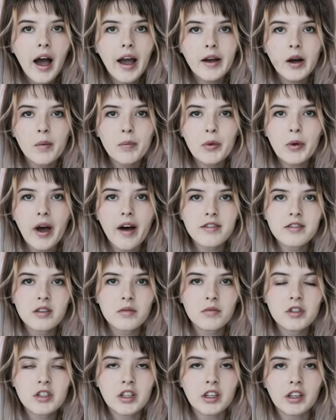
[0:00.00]
I hope you have
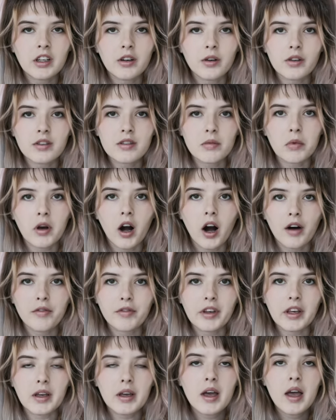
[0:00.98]
some tea or some
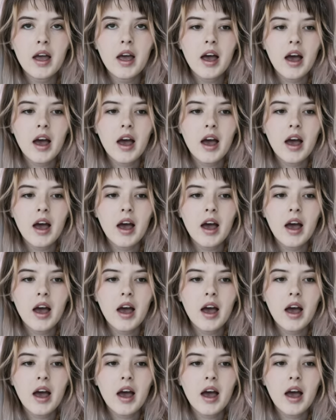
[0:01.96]
coffee,